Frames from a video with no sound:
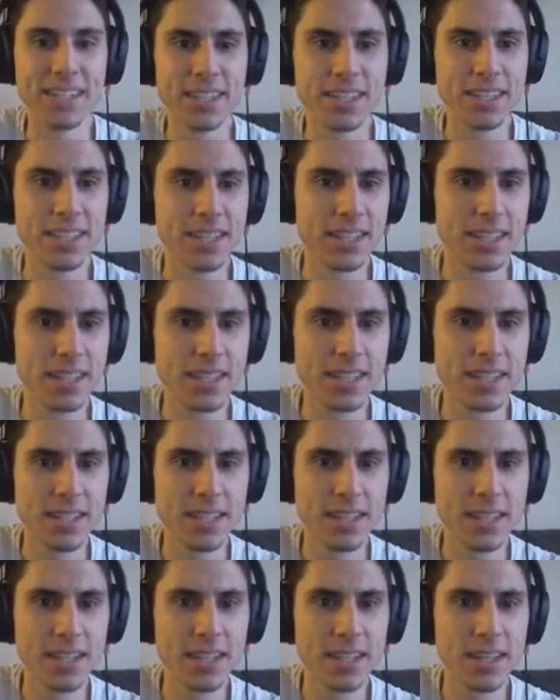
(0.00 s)

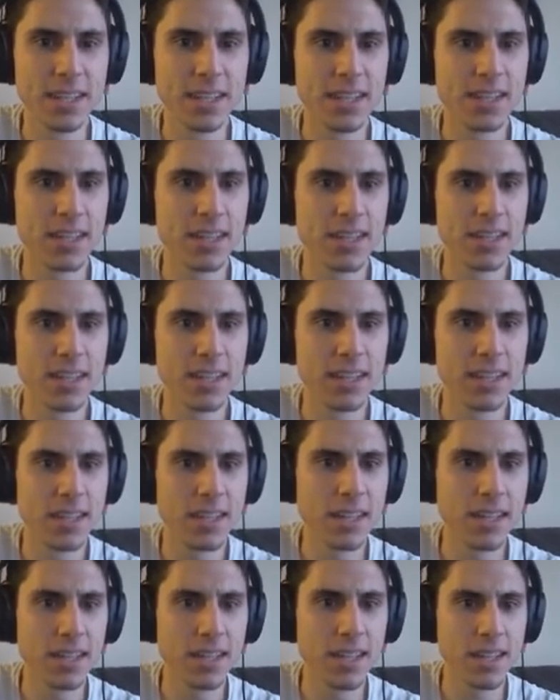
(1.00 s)

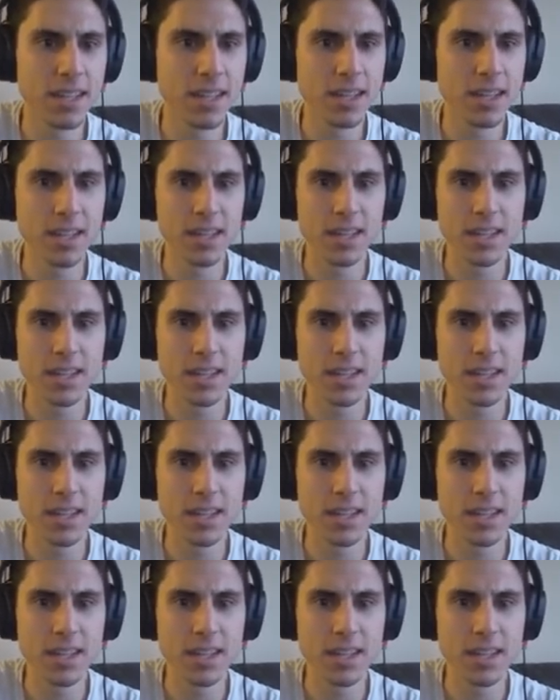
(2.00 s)
Nothing is said.